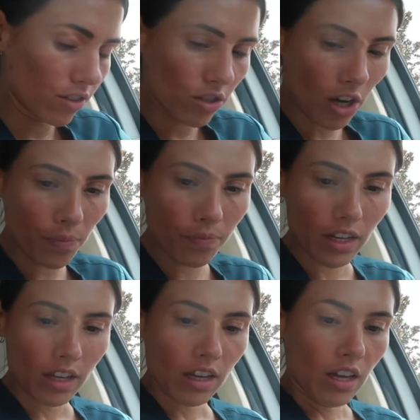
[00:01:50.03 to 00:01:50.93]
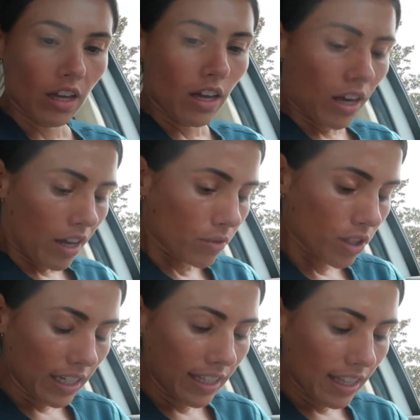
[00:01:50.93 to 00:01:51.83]
So I'm just
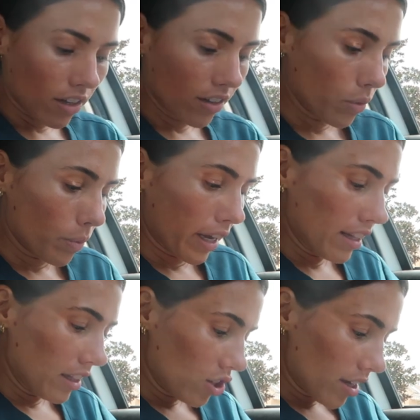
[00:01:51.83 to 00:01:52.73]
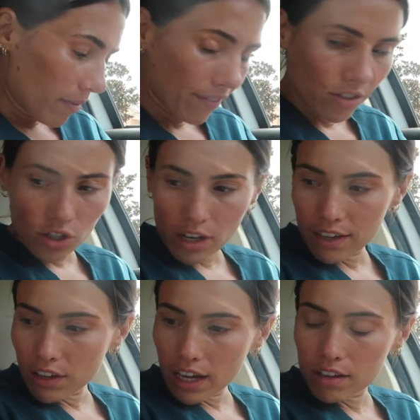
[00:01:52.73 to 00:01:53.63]
gonna eat that on the way to the gym. I have to
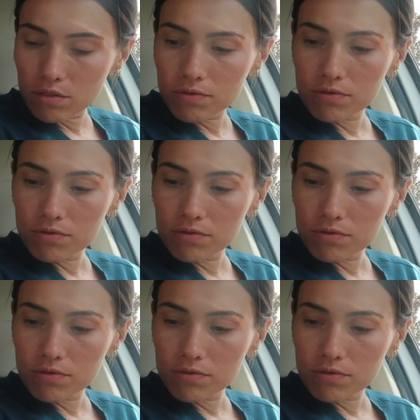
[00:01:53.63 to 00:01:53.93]
drive kind of,